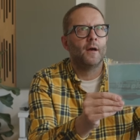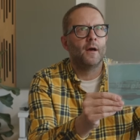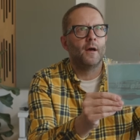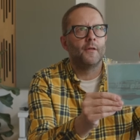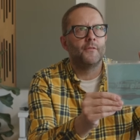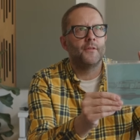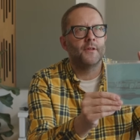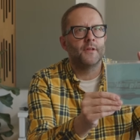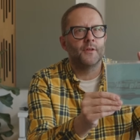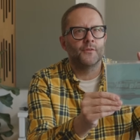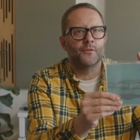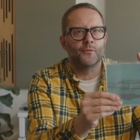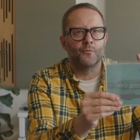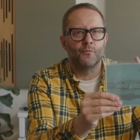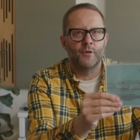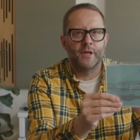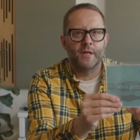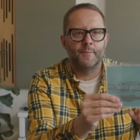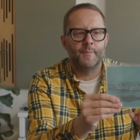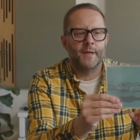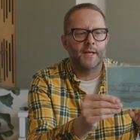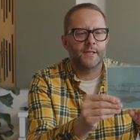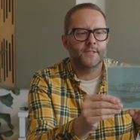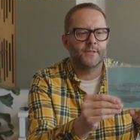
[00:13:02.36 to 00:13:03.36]
I think there's a
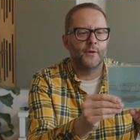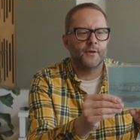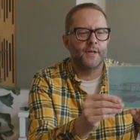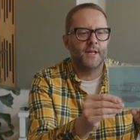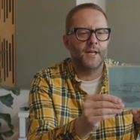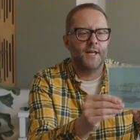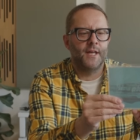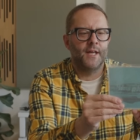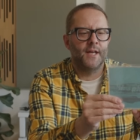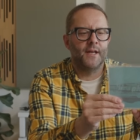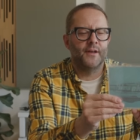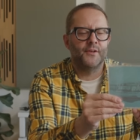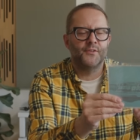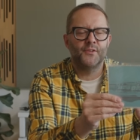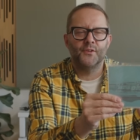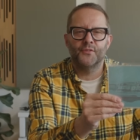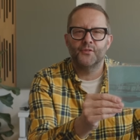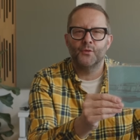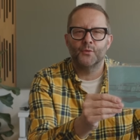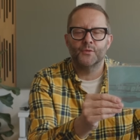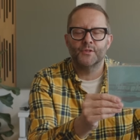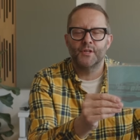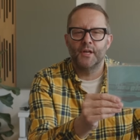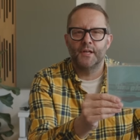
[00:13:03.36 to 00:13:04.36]
remix on here,
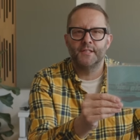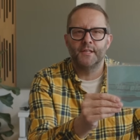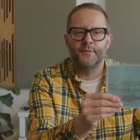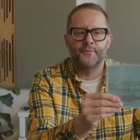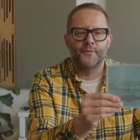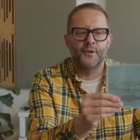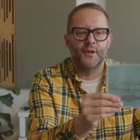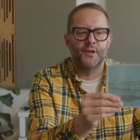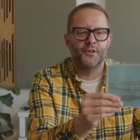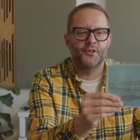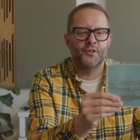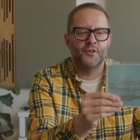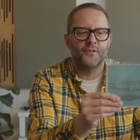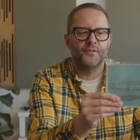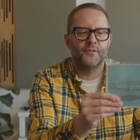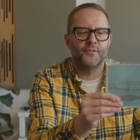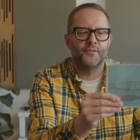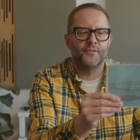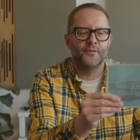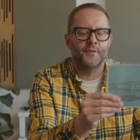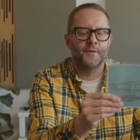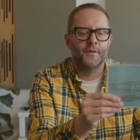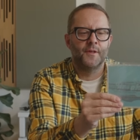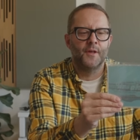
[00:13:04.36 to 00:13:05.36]
just alternative
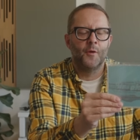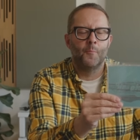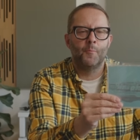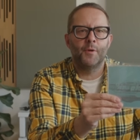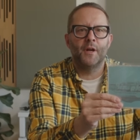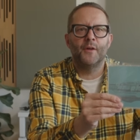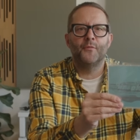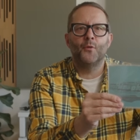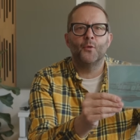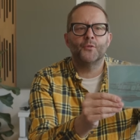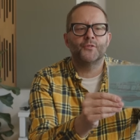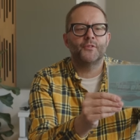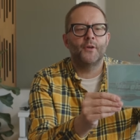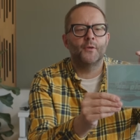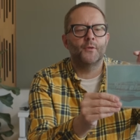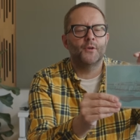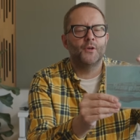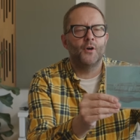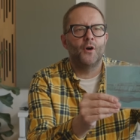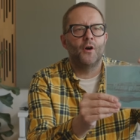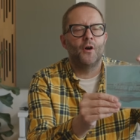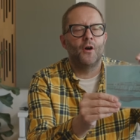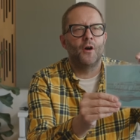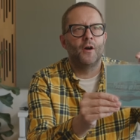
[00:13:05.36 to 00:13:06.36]
versions. But I've also
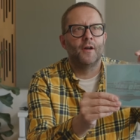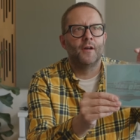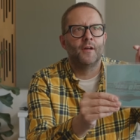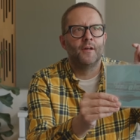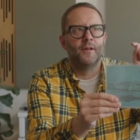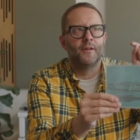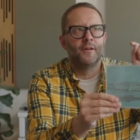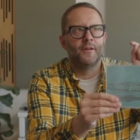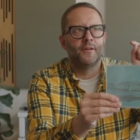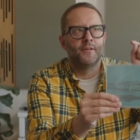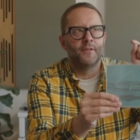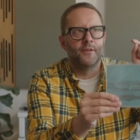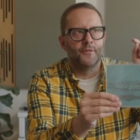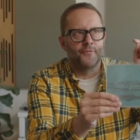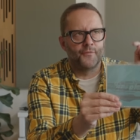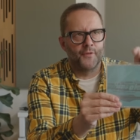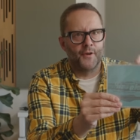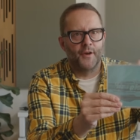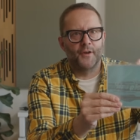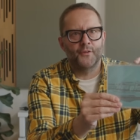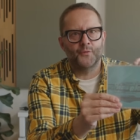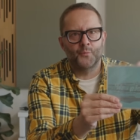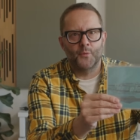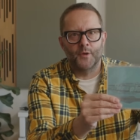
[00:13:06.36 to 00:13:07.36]
got the
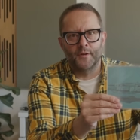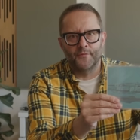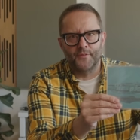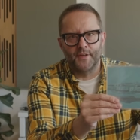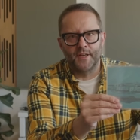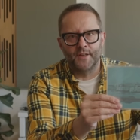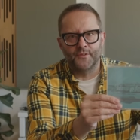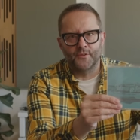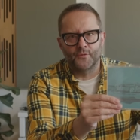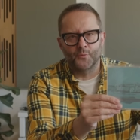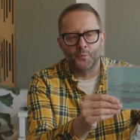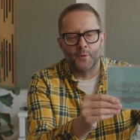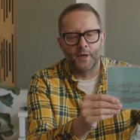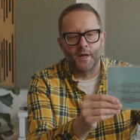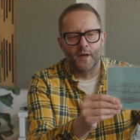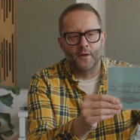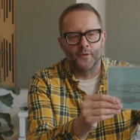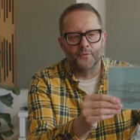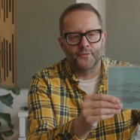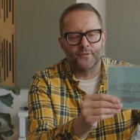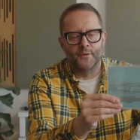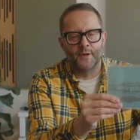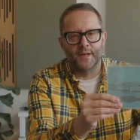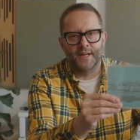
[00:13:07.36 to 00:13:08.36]
first one of these as
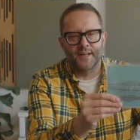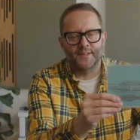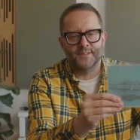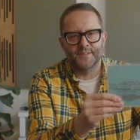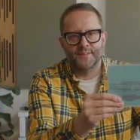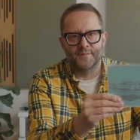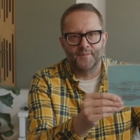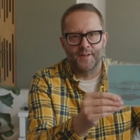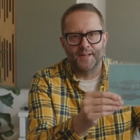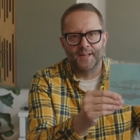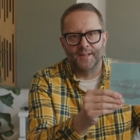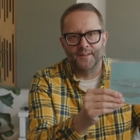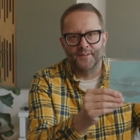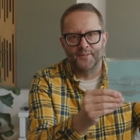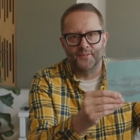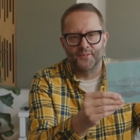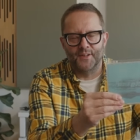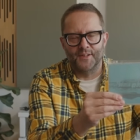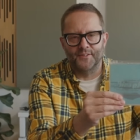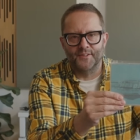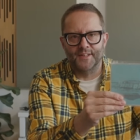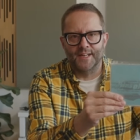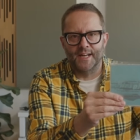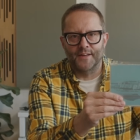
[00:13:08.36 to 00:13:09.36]
well, so I guess they can
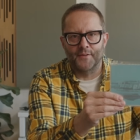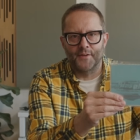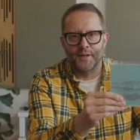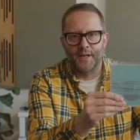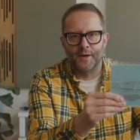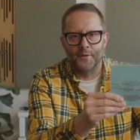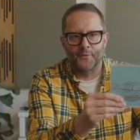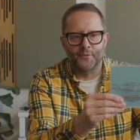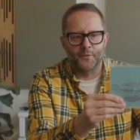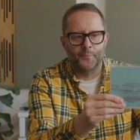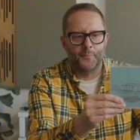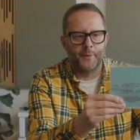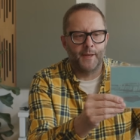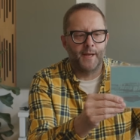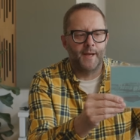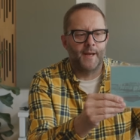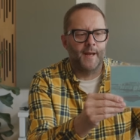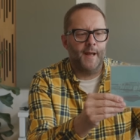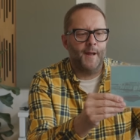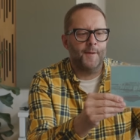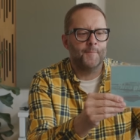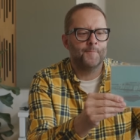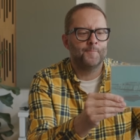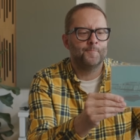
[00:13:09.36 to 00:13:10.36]
sit together now as a
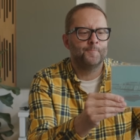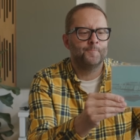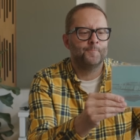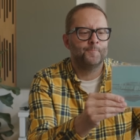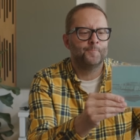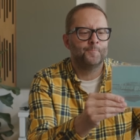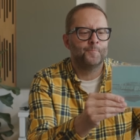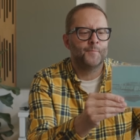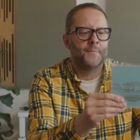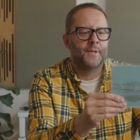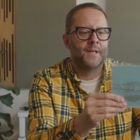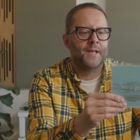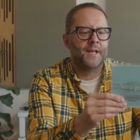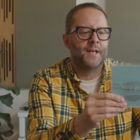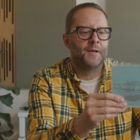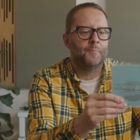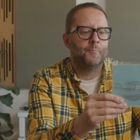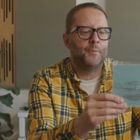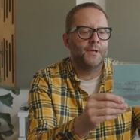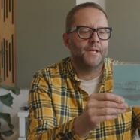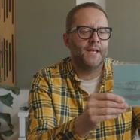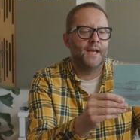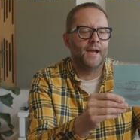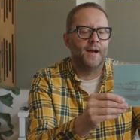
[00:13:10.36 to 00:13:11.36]
pair.
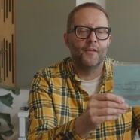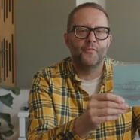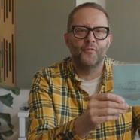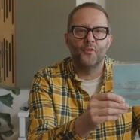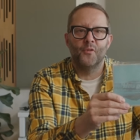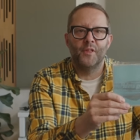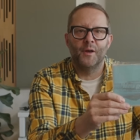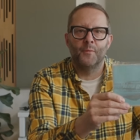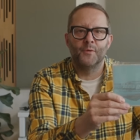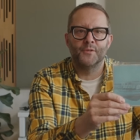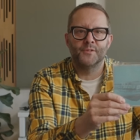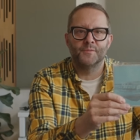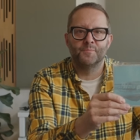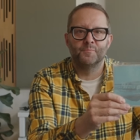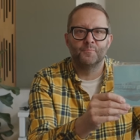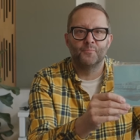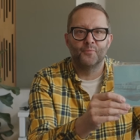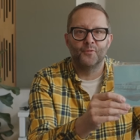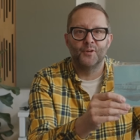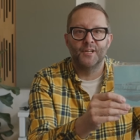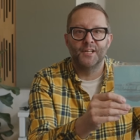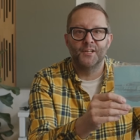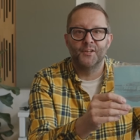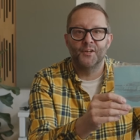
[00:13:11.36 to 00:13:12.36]
But yeah, I thought that was
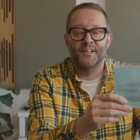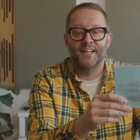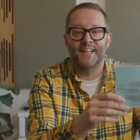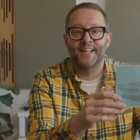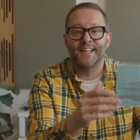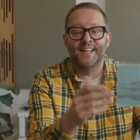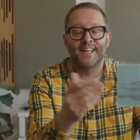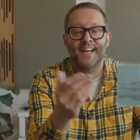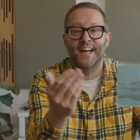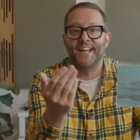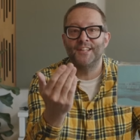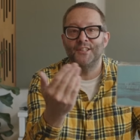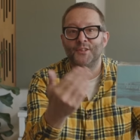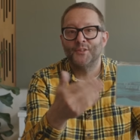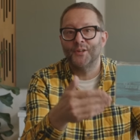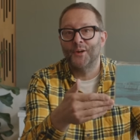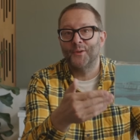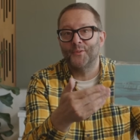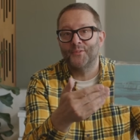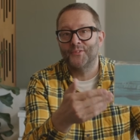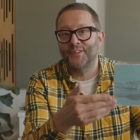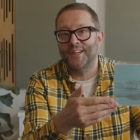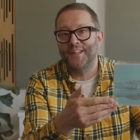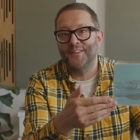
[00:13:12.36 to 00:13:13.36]
pretty good. And again, you
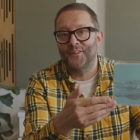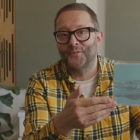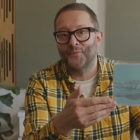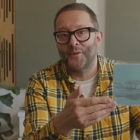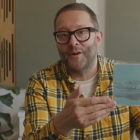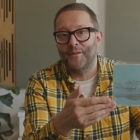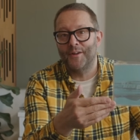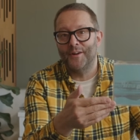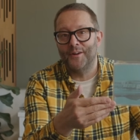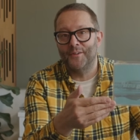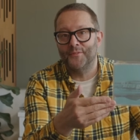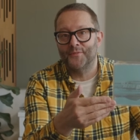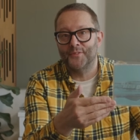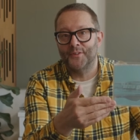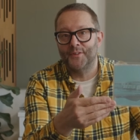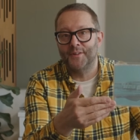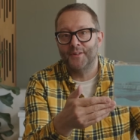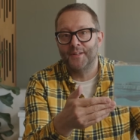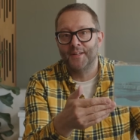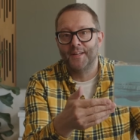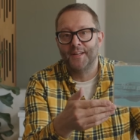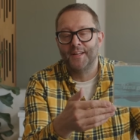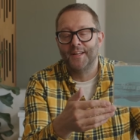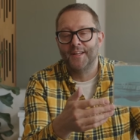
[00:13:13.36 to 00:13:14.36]
don't see this very
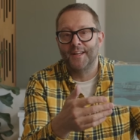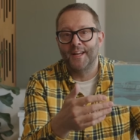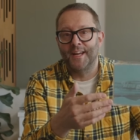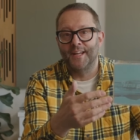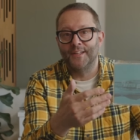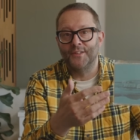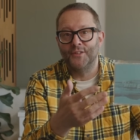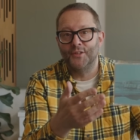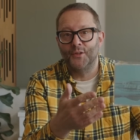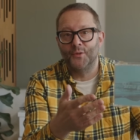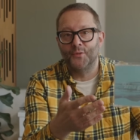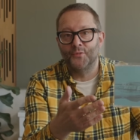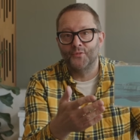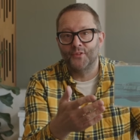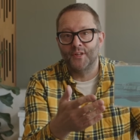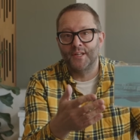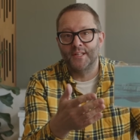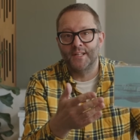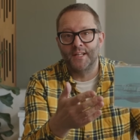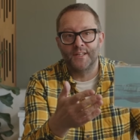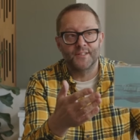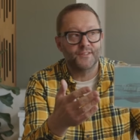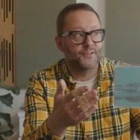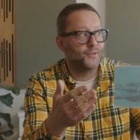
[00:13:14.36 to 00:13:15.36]
often in used
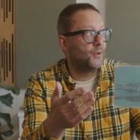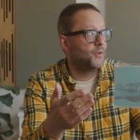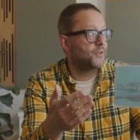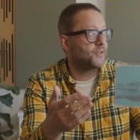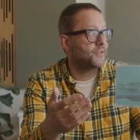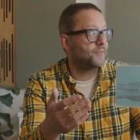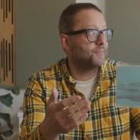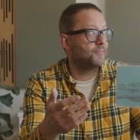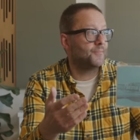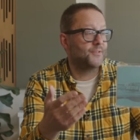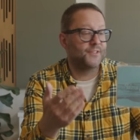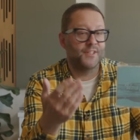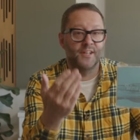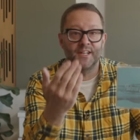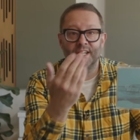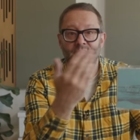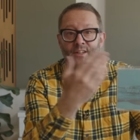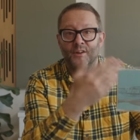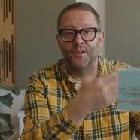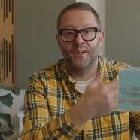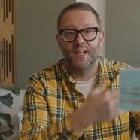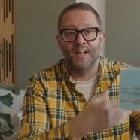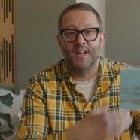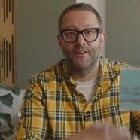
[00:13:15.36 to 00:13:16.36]
CD stores, certainly
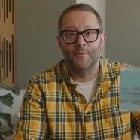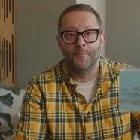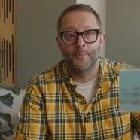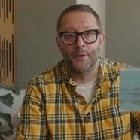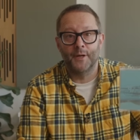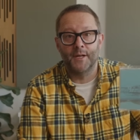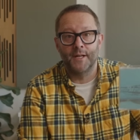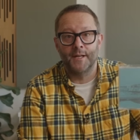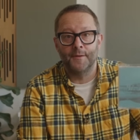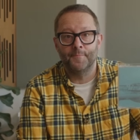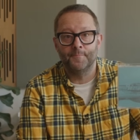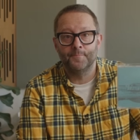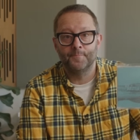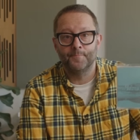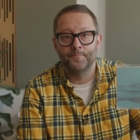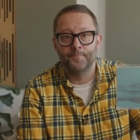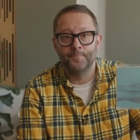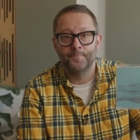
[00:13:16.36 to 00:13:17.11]
not here in Berlin.